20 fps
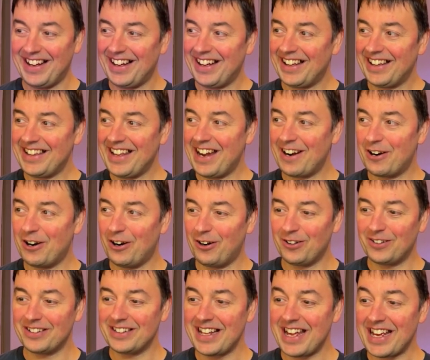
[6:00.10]
they're
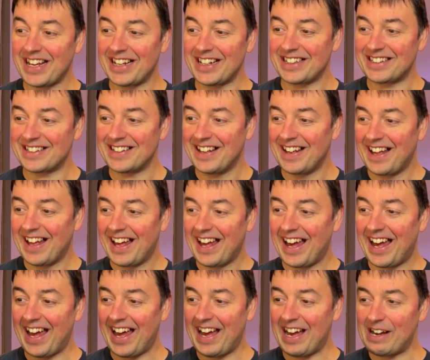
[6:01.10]
all naked.
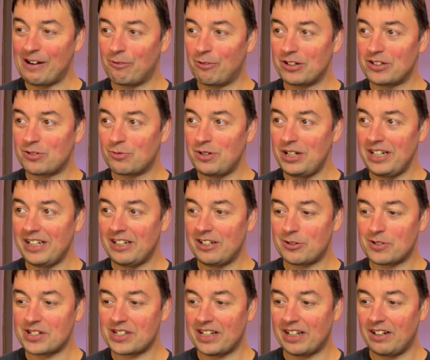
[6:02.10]
And what's really
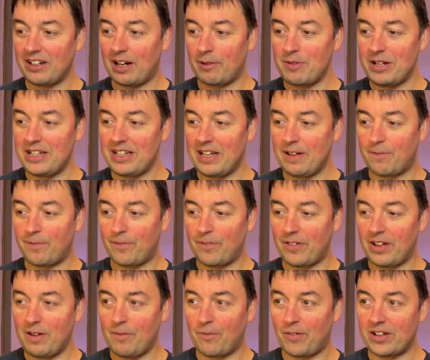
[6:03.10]
interesting, I mean,
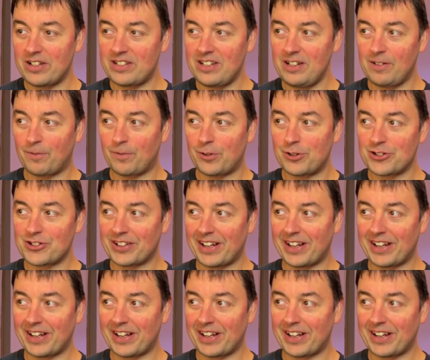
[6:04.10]
if I see the first